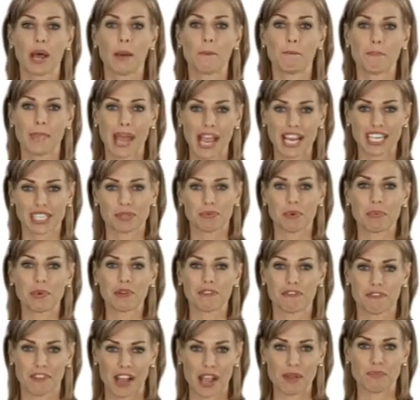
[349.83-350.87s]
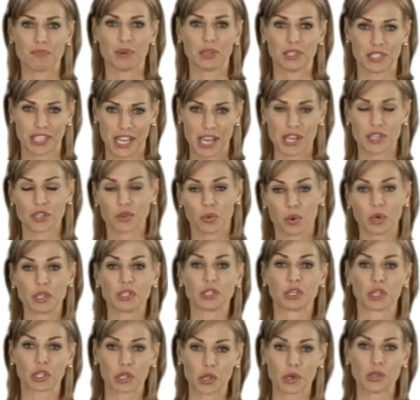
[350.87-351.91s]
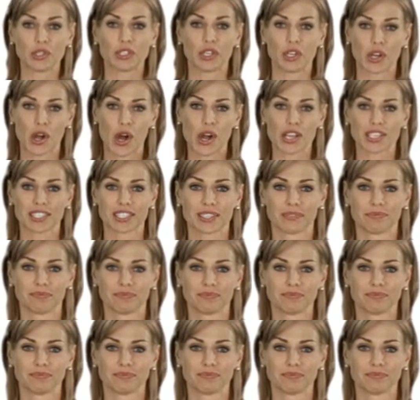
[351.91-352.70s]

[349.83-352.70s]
a maximum of 5% towards your closing costs.